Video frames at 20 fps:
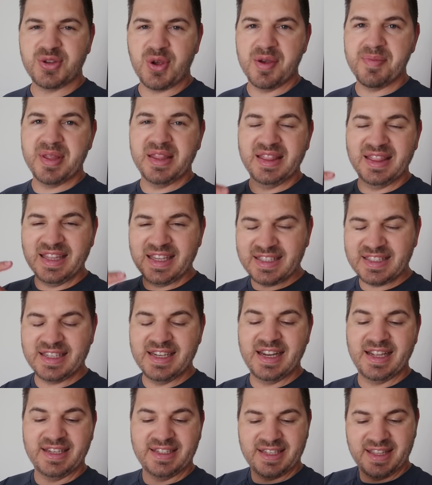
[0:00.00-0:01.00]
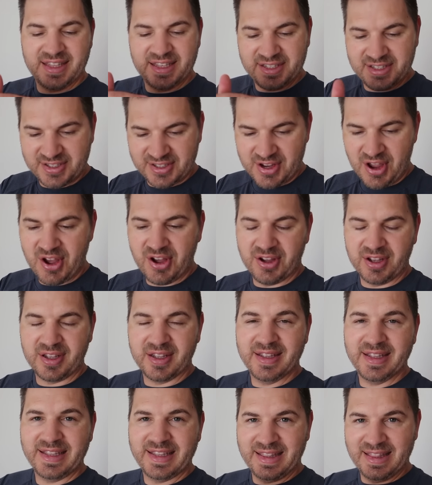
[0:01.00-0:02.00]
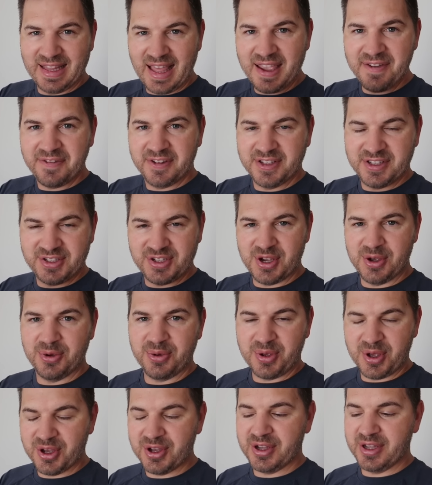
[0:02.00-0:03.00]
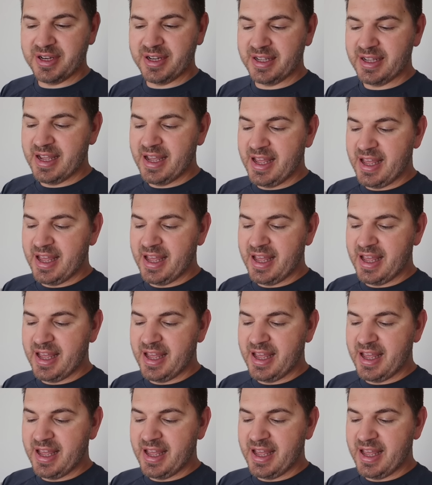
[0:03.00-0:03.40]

So I've been listening to this song, Life is So Good.